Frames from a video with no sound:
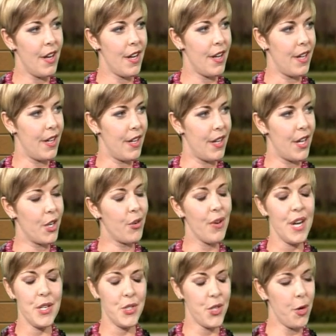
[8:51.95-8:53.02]
a
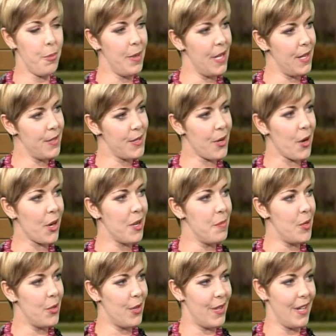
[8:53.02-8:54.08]
great showpiece in our
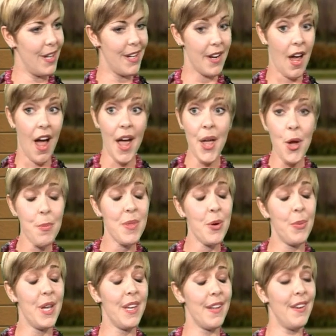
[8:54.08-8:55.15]
community, and I hope
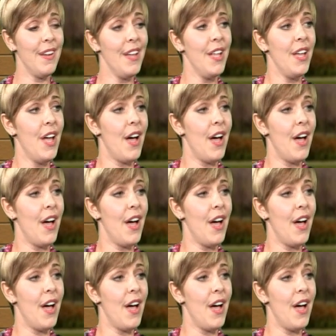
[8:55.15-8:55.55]
that we can